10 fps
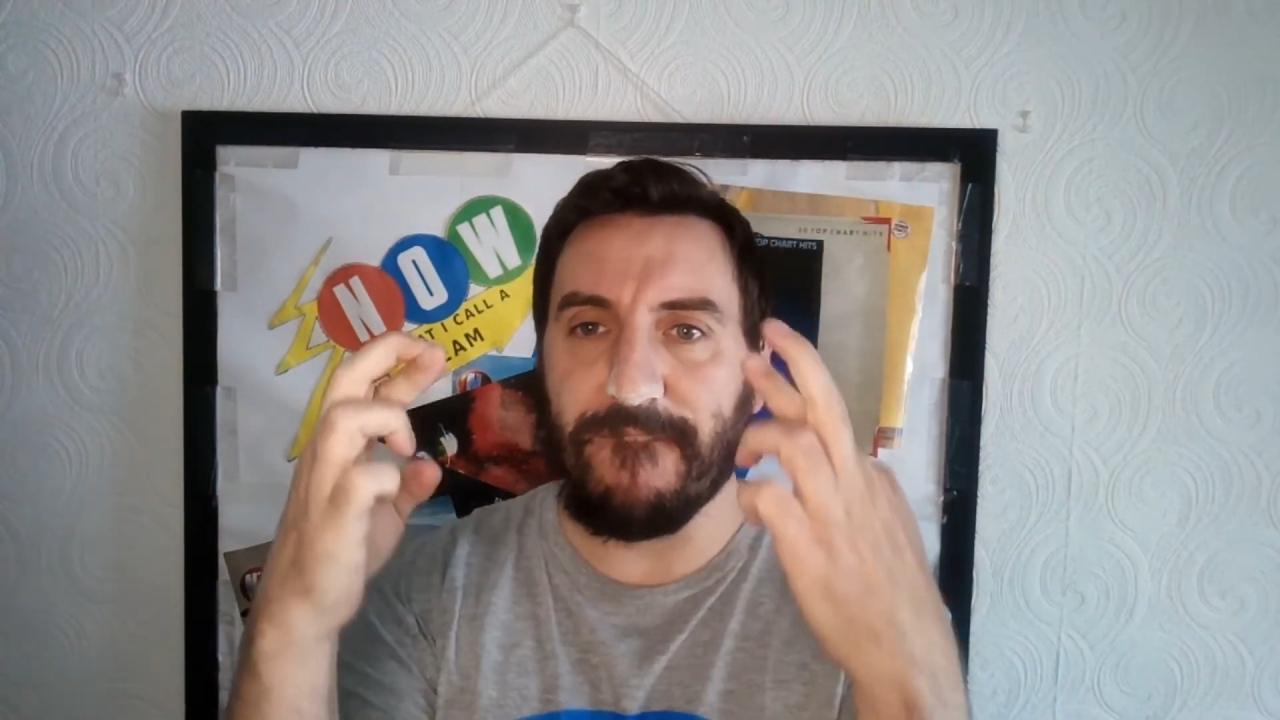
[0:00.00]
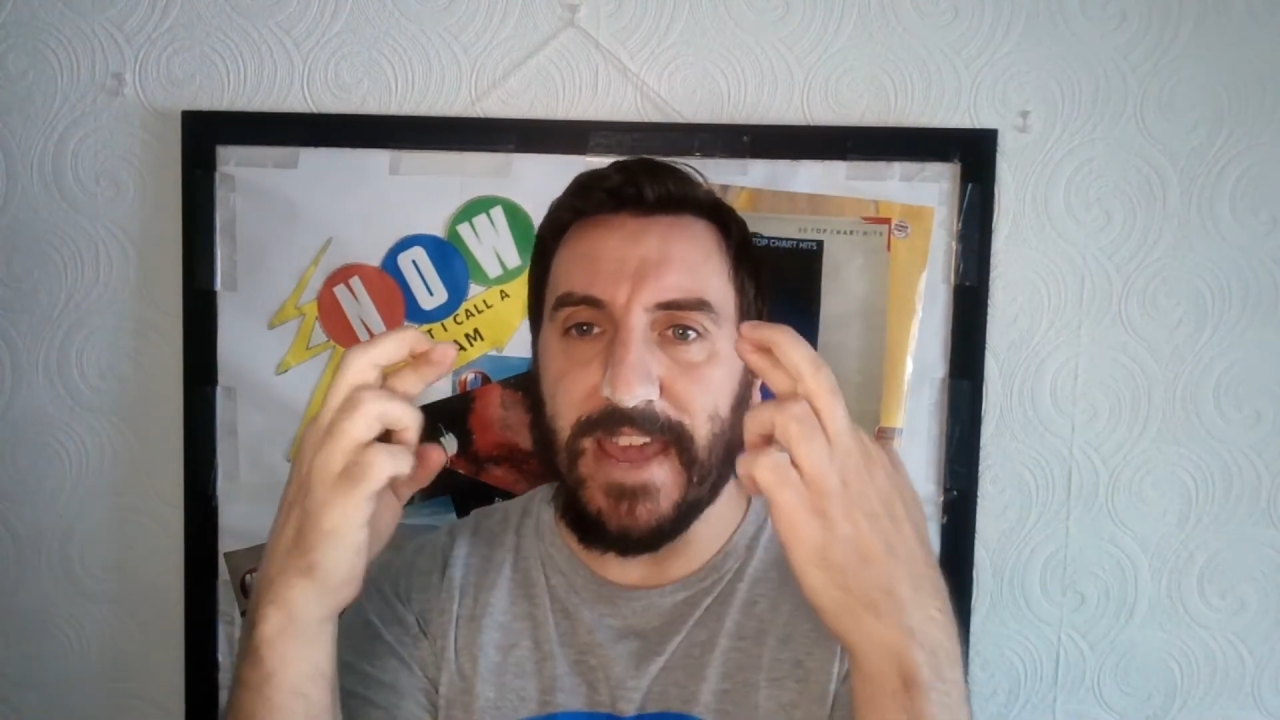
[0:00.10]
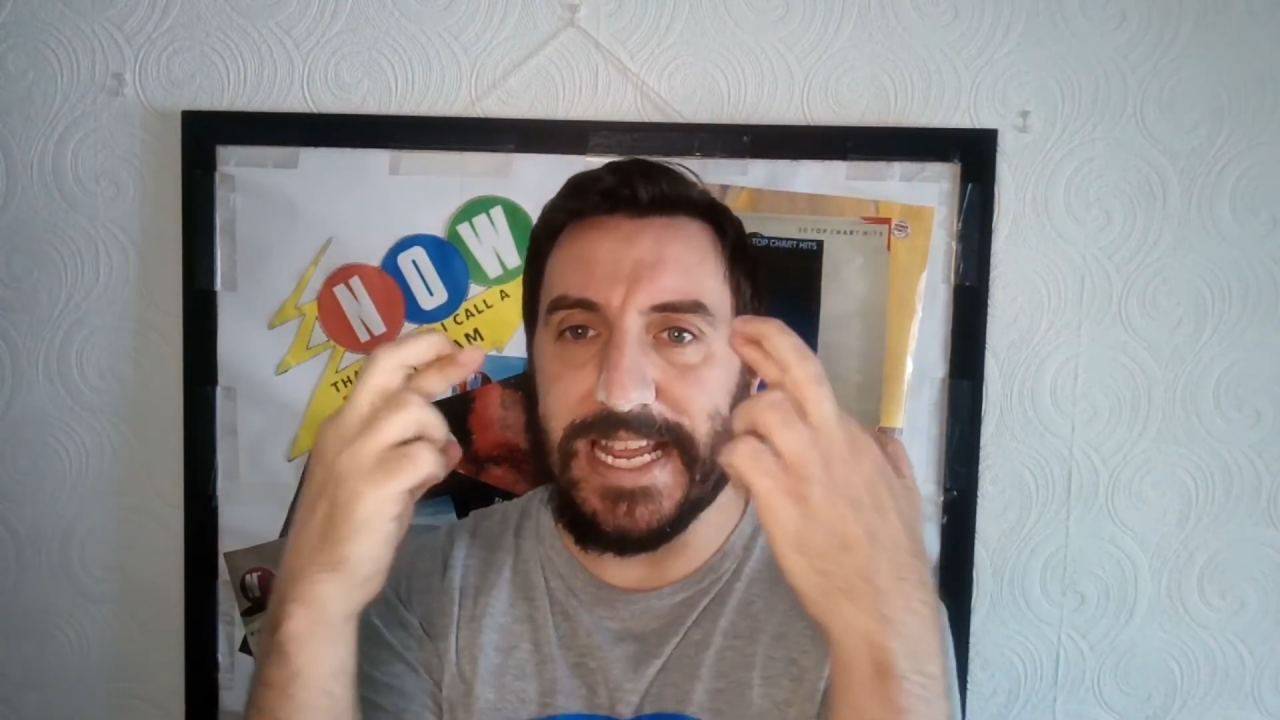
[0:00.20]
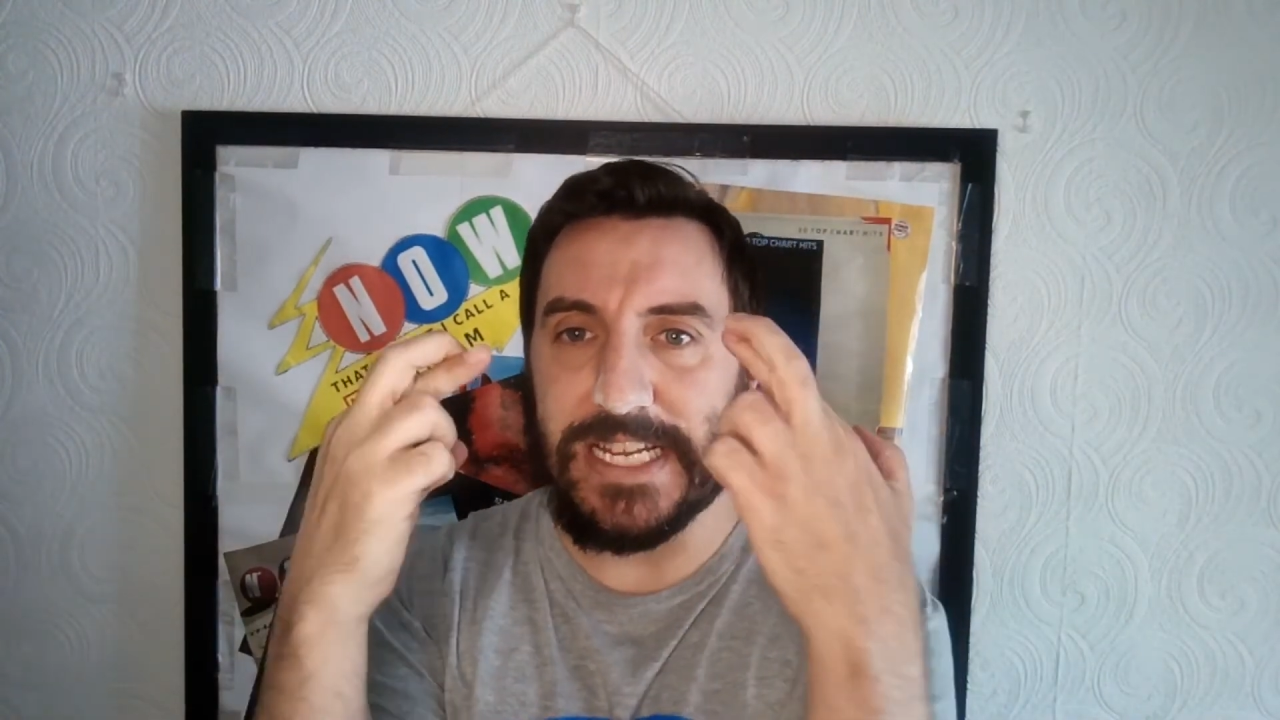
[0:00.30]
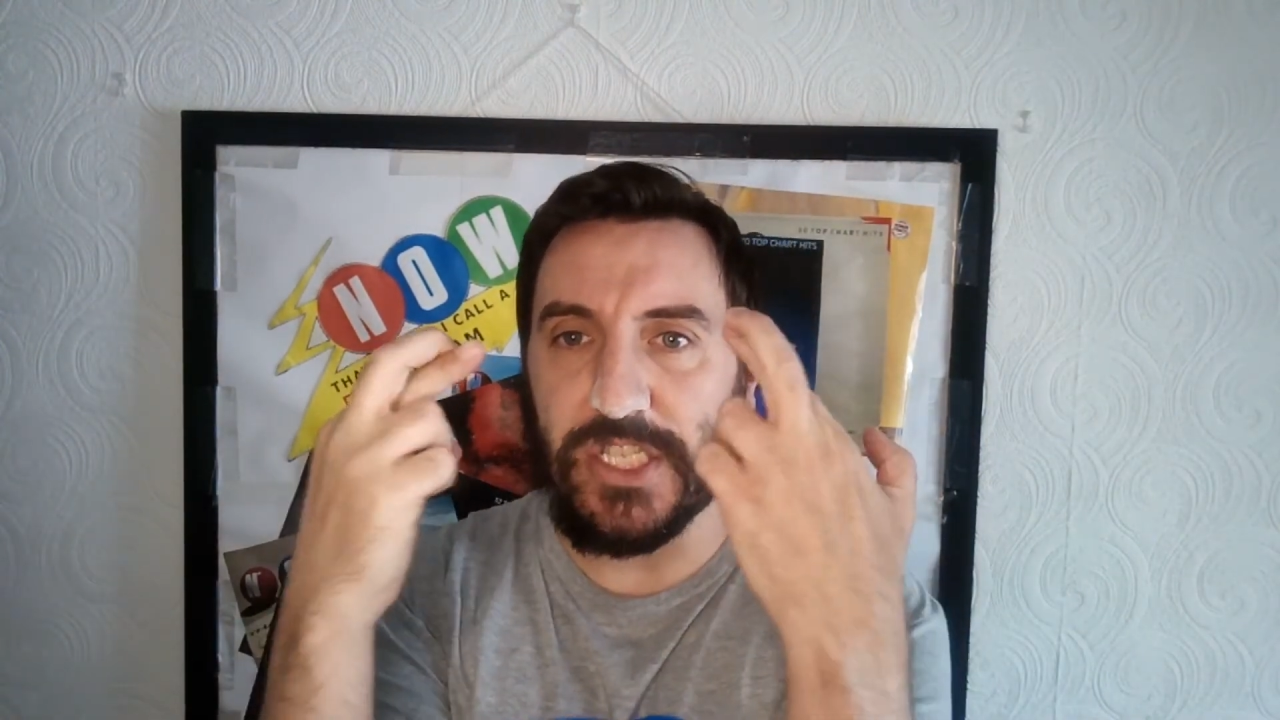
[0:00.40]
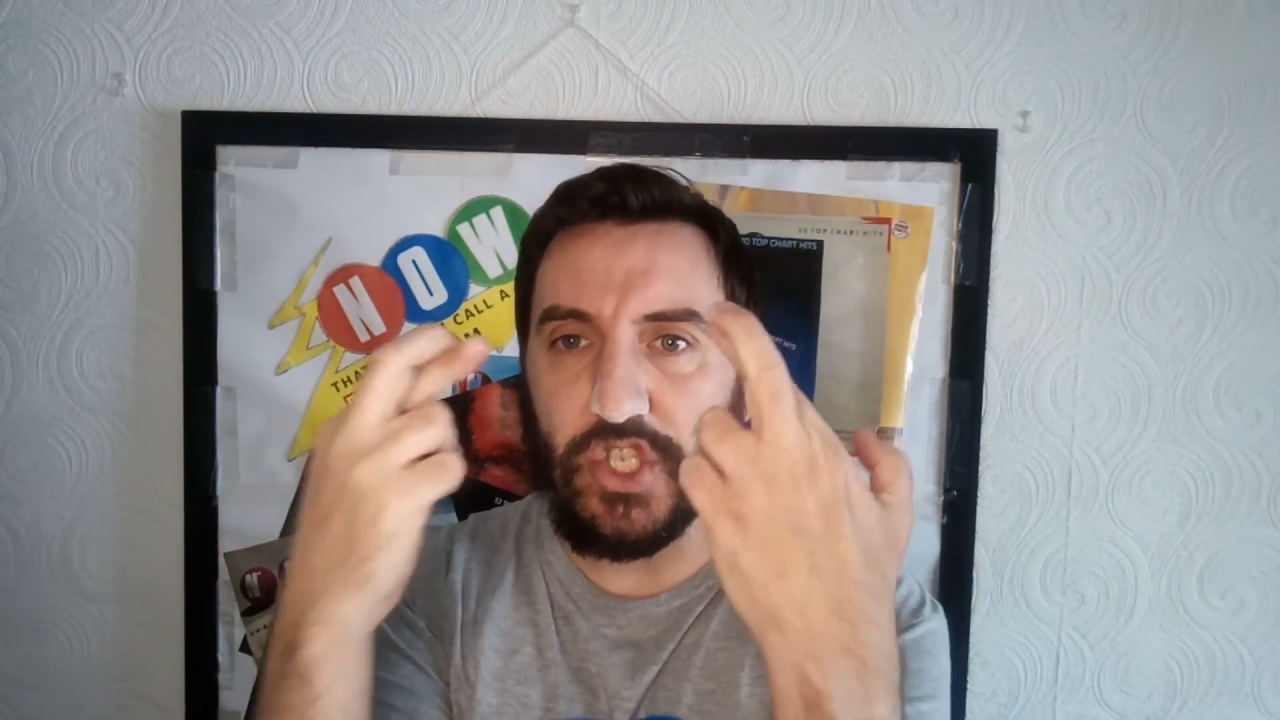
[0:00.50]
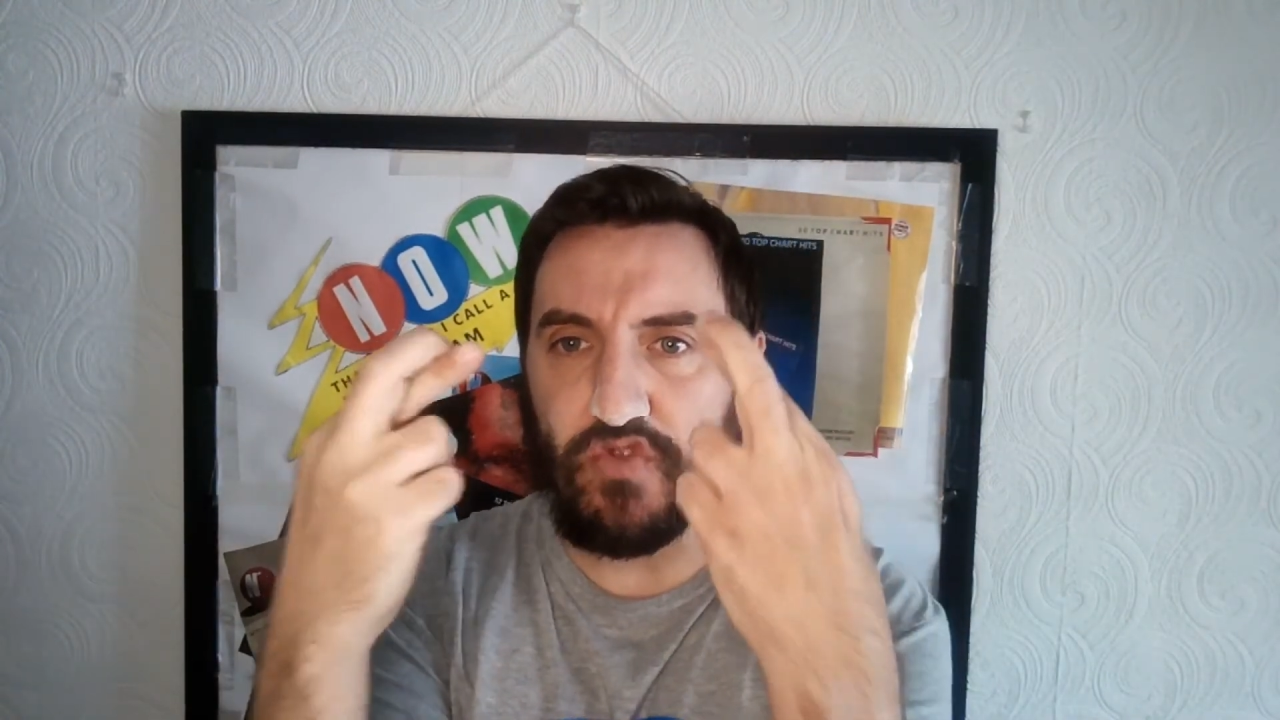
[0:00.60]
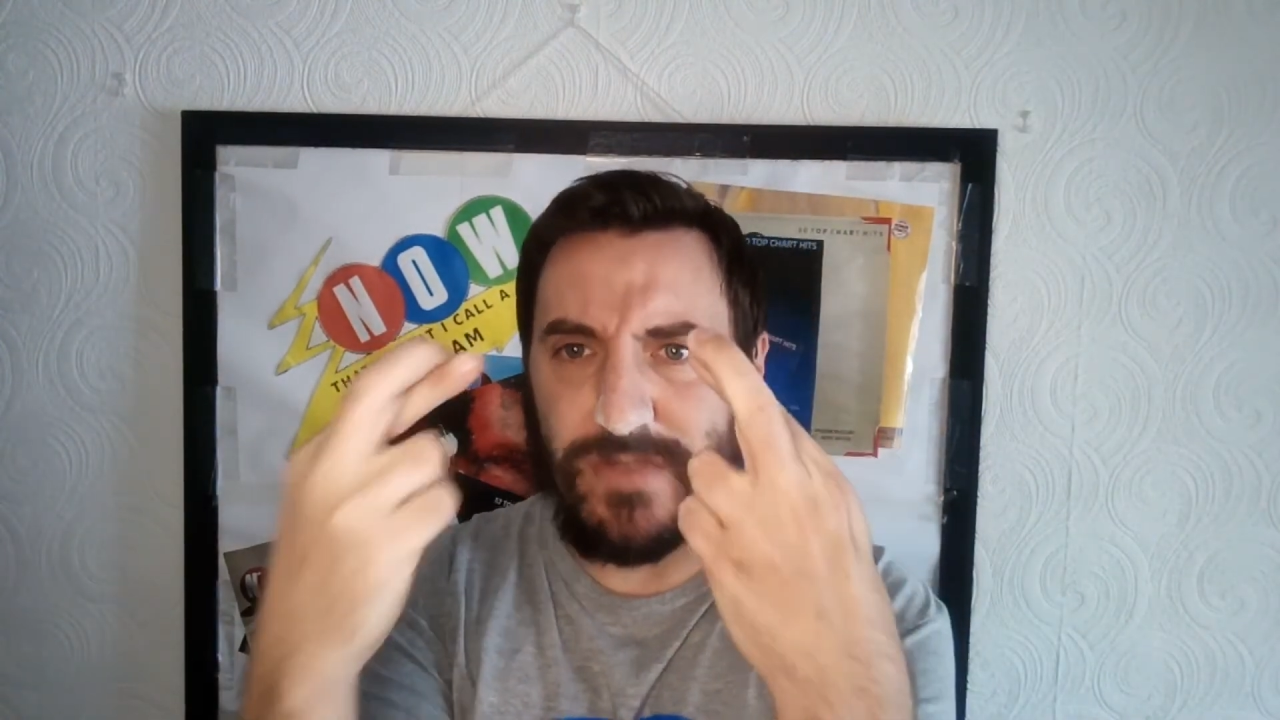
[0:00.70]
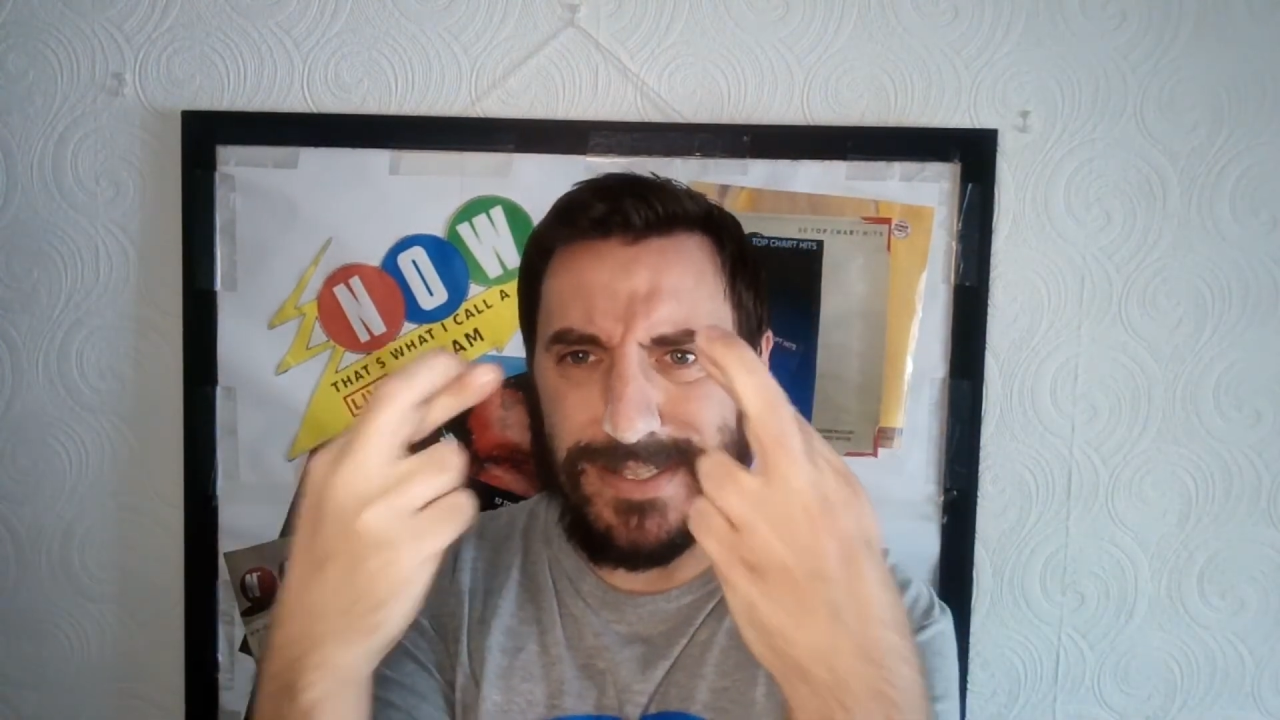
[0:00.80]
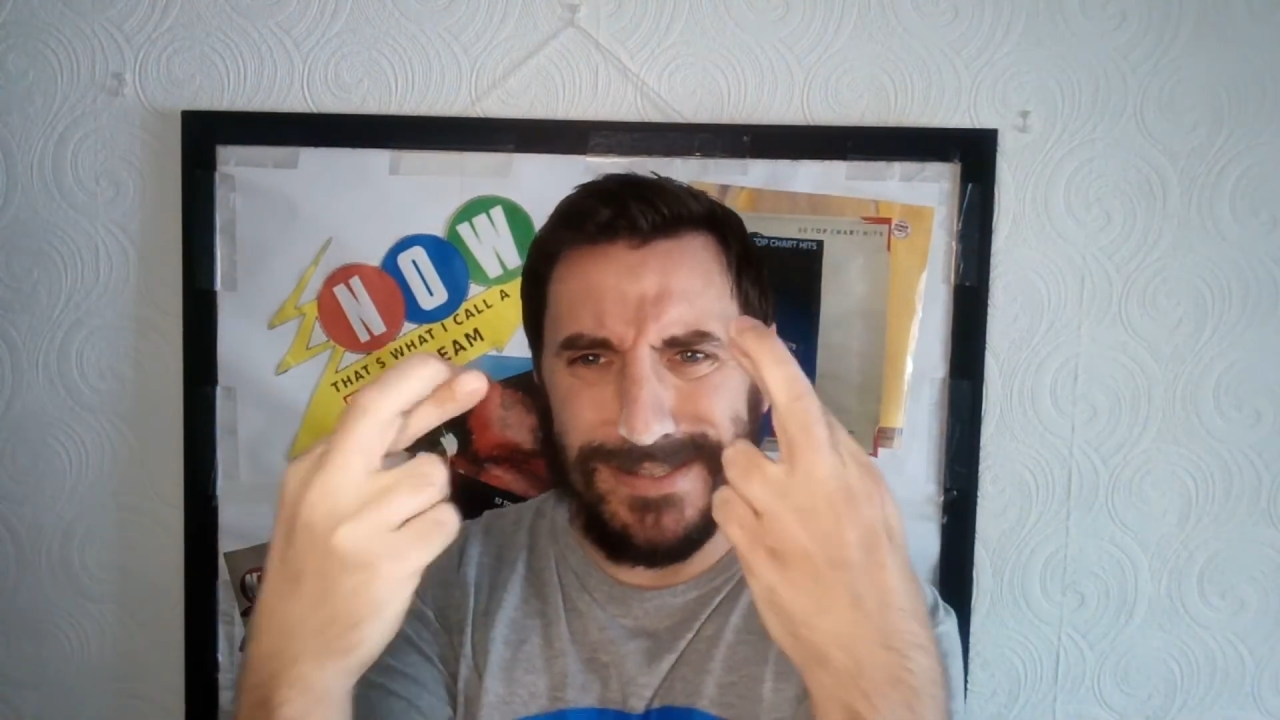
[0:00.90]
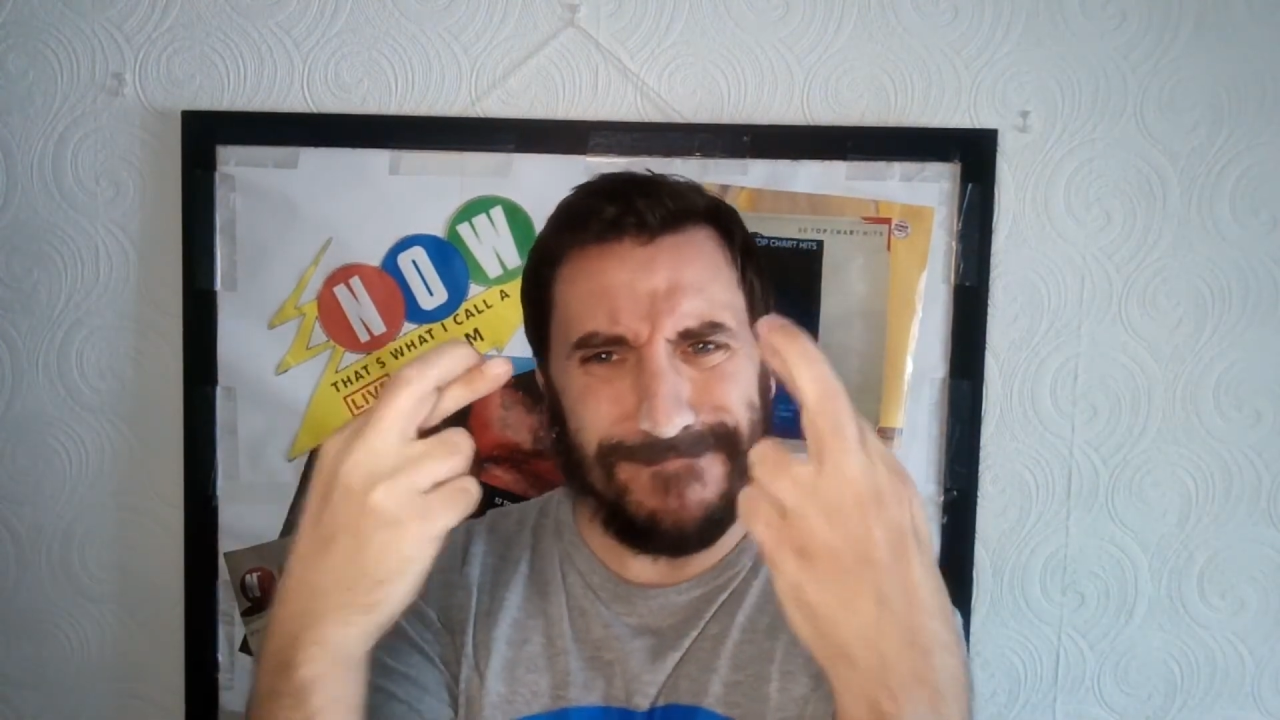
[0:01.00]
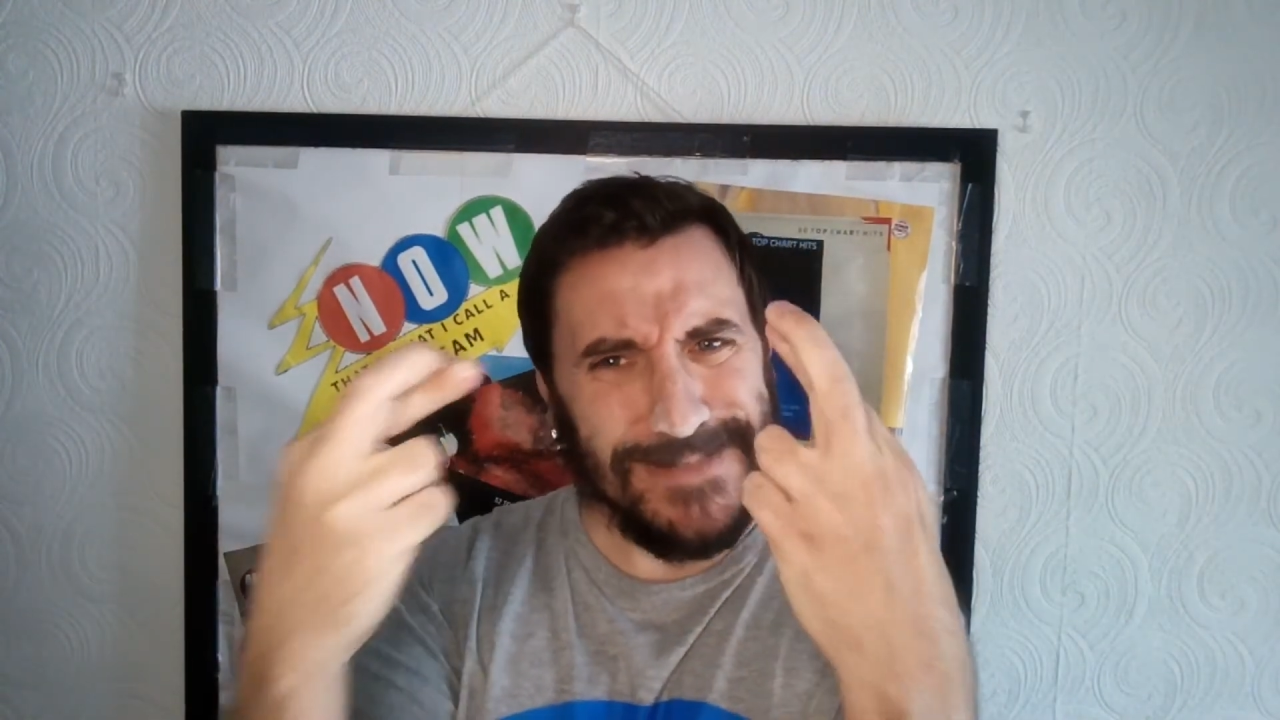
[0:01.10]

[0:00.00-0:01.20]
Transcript: Fingers crossed.